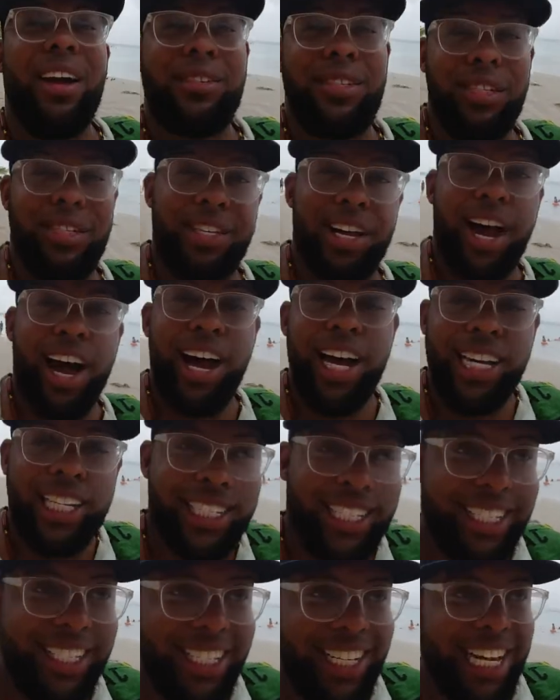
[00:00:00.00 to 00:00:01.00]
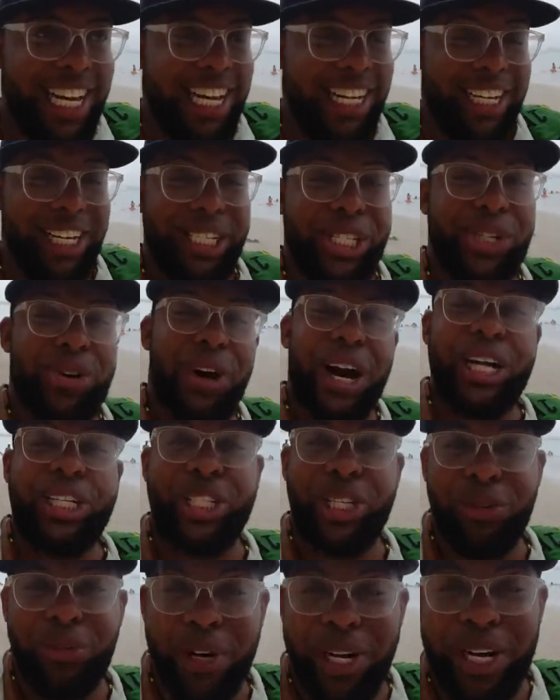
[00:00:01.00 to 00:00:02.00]
exercise
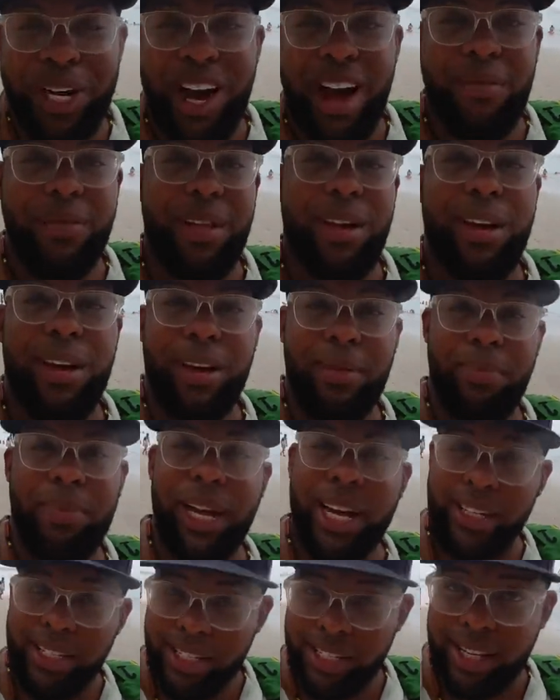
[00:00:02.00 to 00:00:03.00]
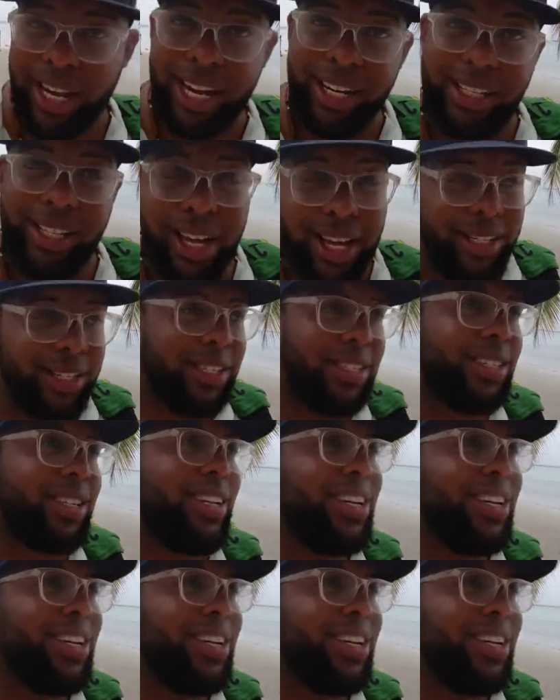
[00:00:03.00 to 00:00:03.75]
discretion when you come to places like this.